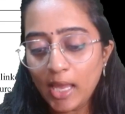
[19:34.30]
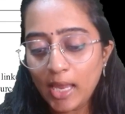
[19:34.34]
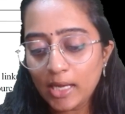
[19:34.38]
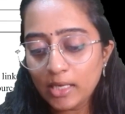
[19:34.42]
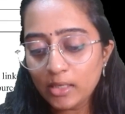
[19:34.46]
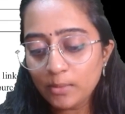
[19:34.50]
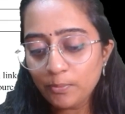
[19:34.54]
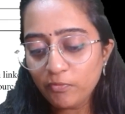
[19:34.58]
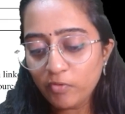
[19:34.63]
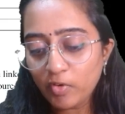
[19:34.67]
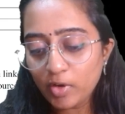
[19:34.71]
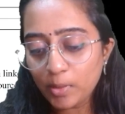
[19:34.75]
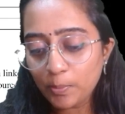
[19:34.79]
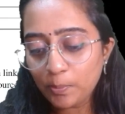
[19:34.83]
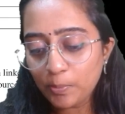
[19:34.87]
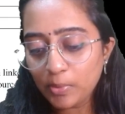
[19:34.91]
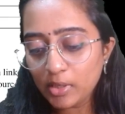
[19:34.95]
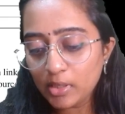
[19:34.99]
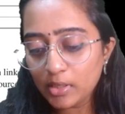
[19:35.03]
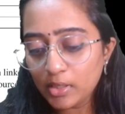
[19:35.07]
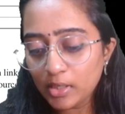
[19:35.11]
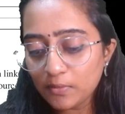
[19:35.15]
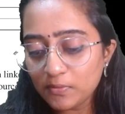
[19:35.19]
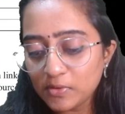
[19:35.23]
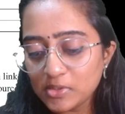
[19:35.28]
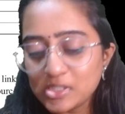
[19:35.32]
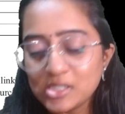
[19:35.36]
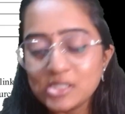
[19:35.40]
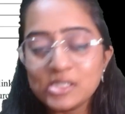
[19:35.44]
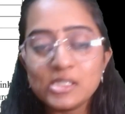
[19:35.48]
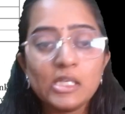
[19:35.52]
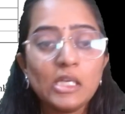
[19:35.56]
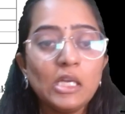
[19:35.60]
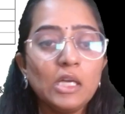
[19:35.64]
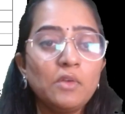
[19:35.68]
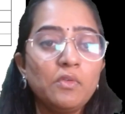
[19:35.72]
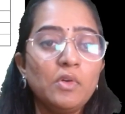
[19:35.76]
And for a period which
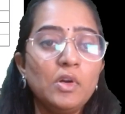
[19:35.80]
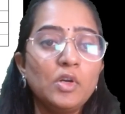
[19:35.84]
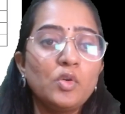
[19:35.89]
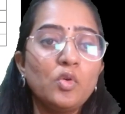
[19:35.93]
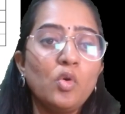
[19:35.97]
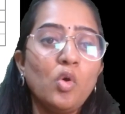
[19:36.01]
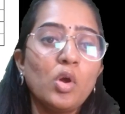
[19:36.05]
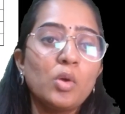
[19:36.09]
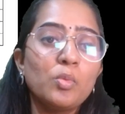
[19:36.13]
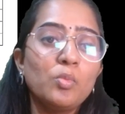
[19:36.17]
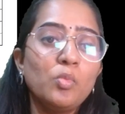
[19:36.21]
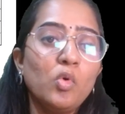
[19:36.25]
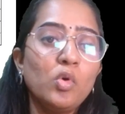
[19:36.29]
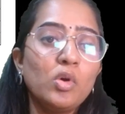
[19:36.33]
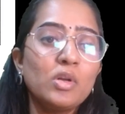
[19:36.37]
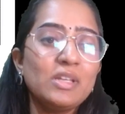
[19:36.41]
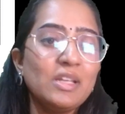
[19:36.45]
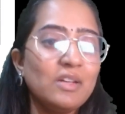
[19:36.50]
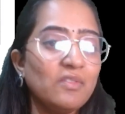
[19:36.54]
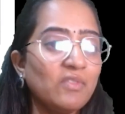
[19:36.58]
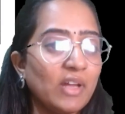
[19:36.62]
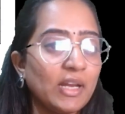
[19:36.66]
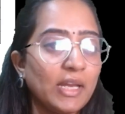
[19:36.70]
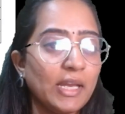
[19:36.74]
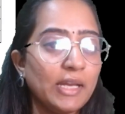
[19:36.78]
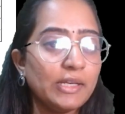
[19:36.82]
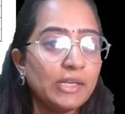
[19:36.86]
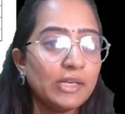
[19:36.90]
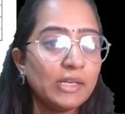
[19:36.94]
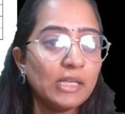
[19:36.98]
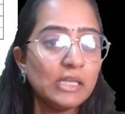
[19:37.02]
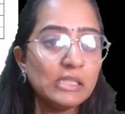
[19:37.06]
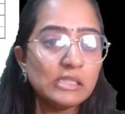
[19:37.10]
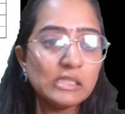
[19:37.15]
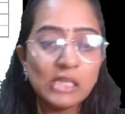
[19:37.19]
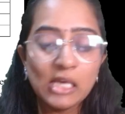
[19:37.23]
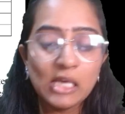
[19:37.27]
is equal to or more than 180
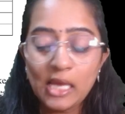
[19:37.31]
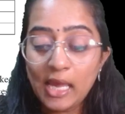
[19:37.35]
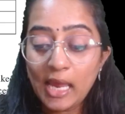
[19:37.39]
days,